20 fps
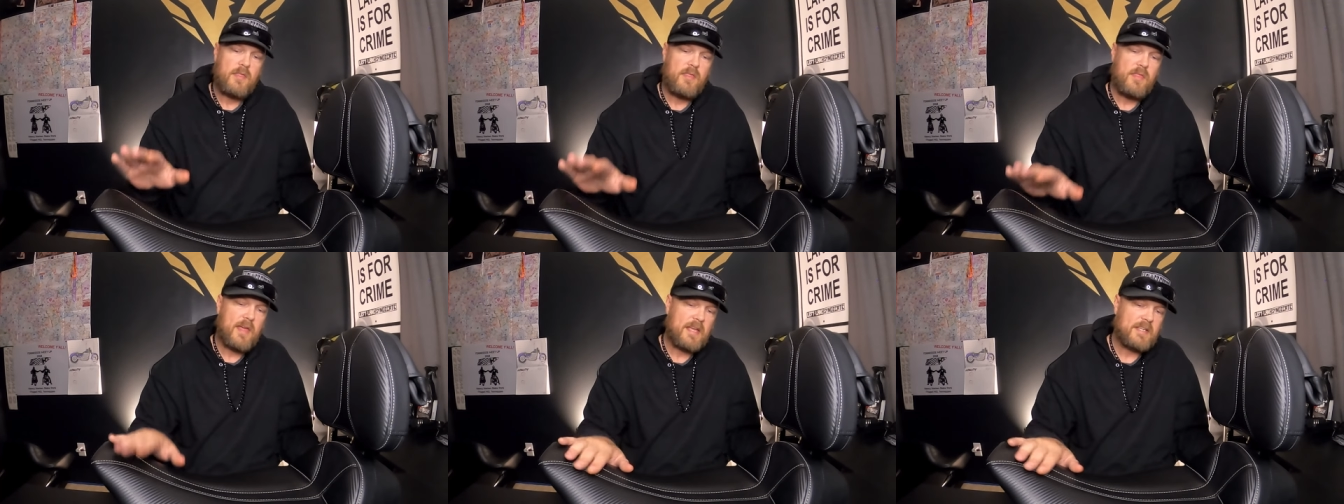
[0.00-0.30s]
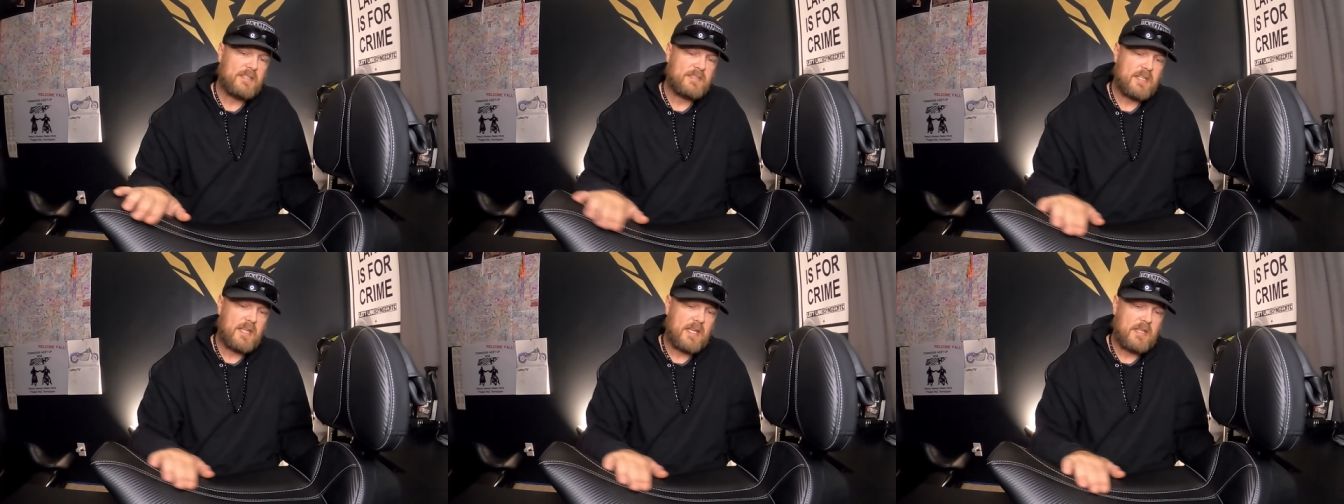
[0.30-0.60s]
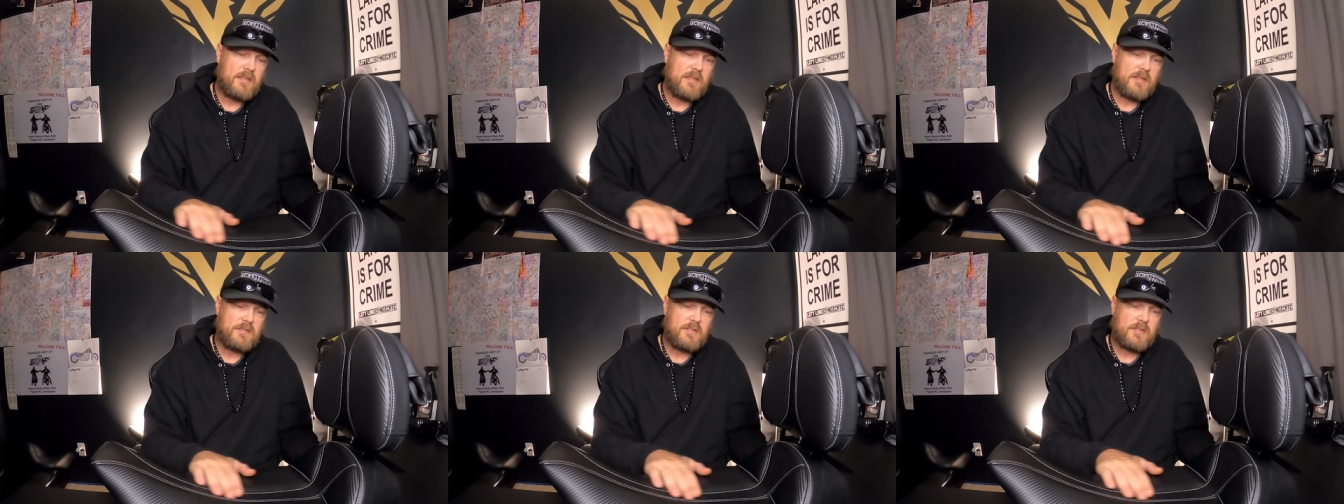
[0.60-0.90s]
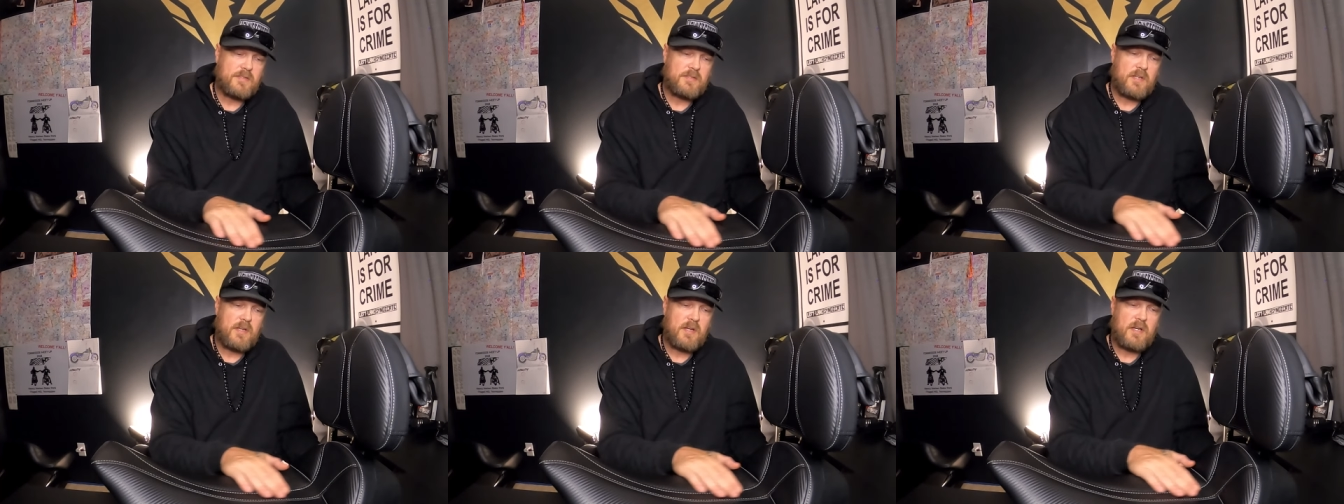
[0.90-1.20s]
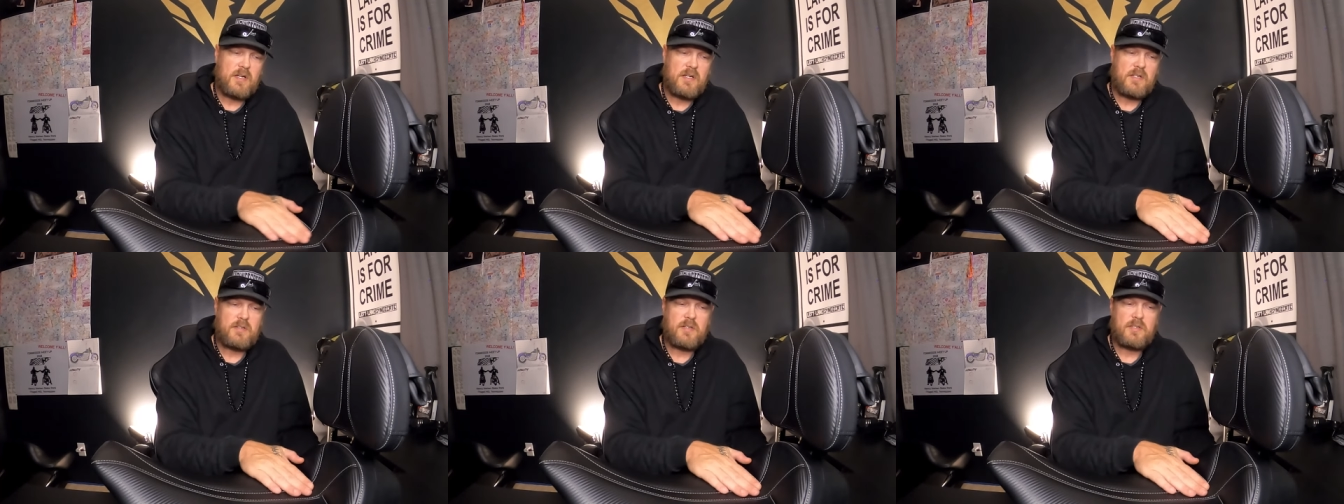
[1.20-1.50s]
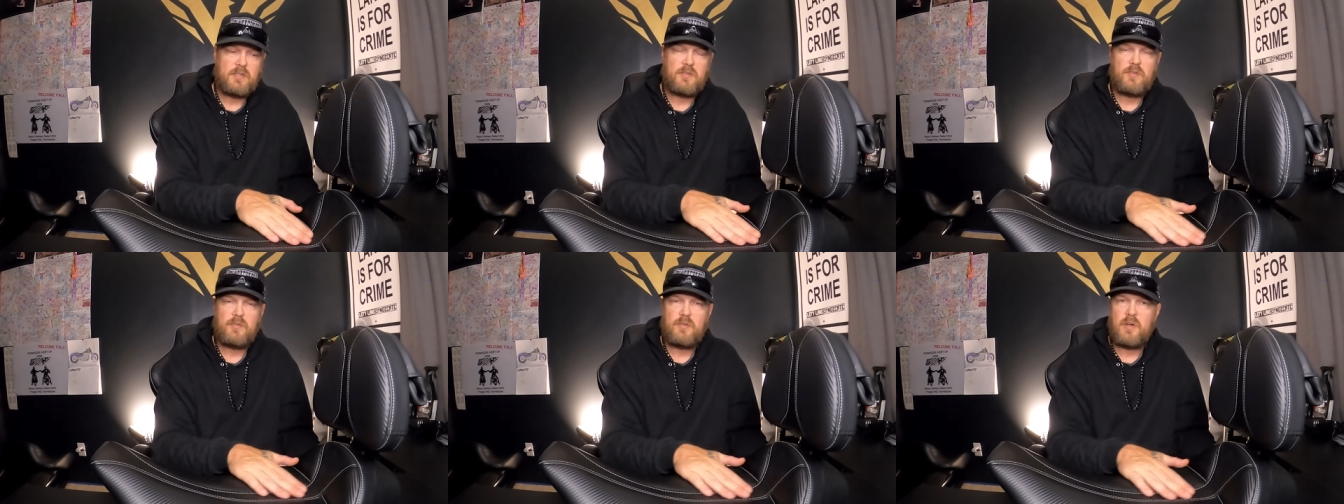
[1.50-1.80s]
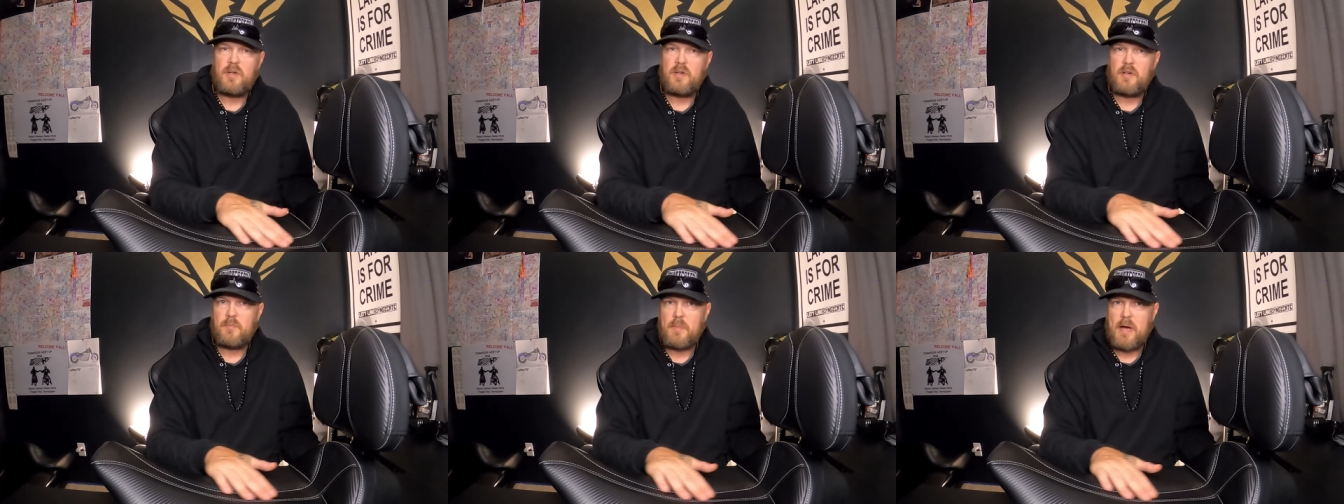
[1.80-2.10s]
They say this is a 100,
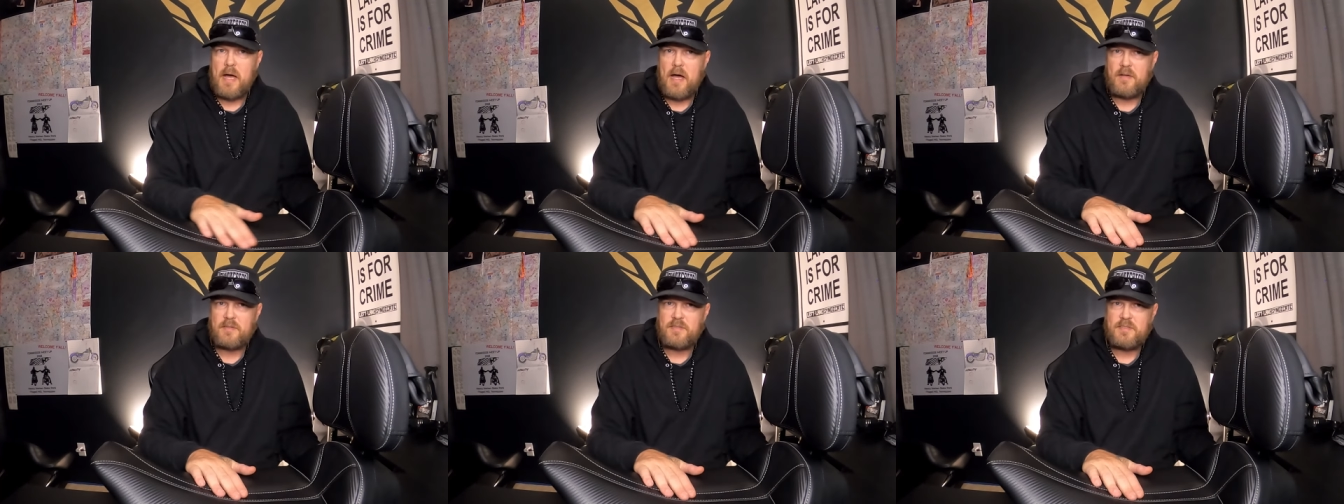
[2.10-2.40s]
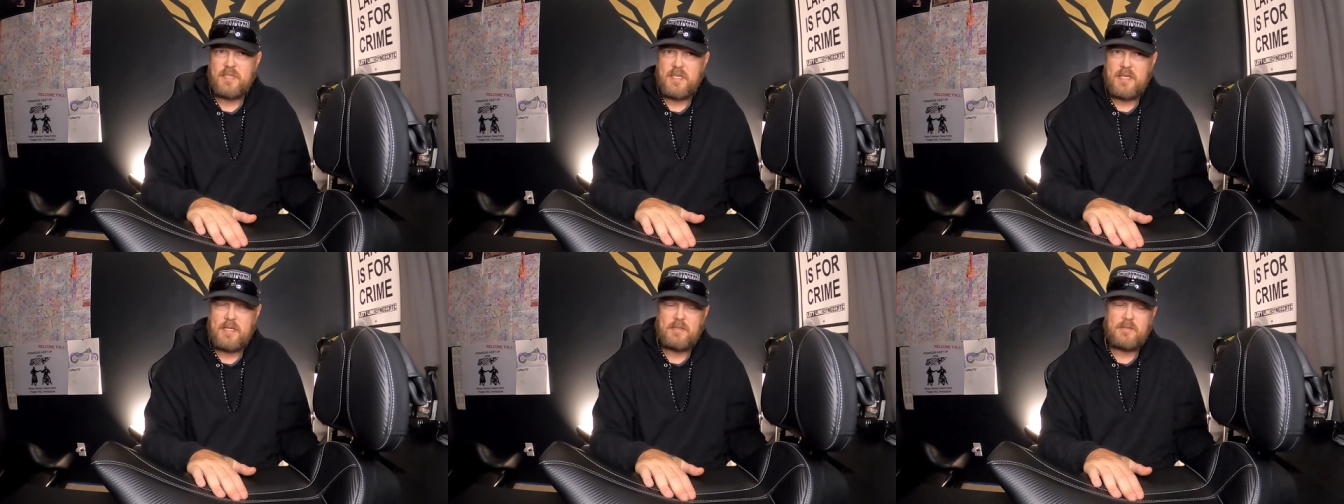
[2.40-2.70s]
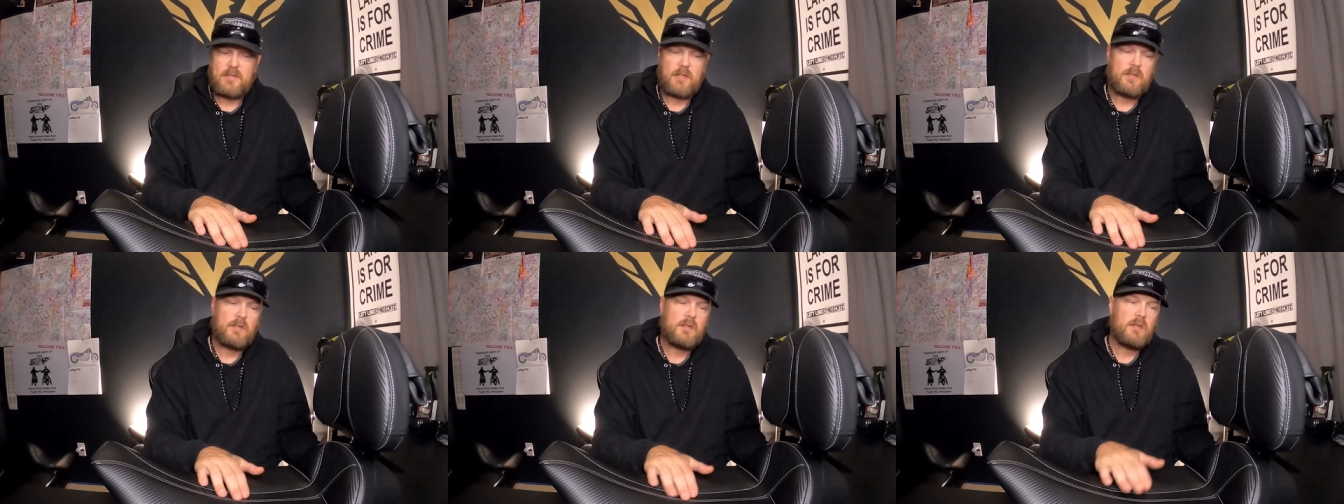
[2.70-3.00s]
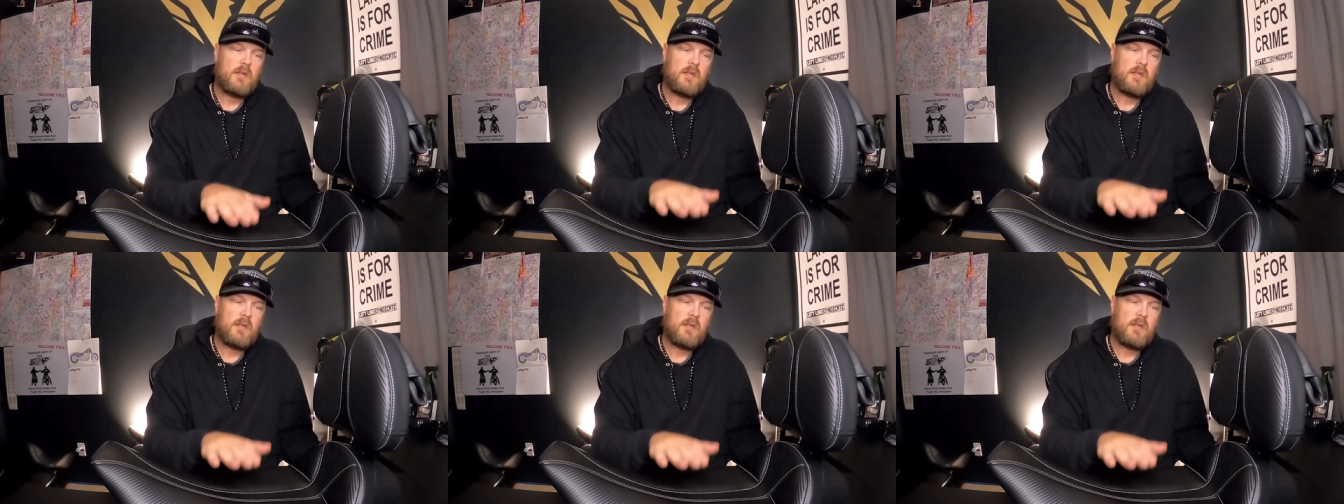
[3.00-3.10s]
200 mile seat.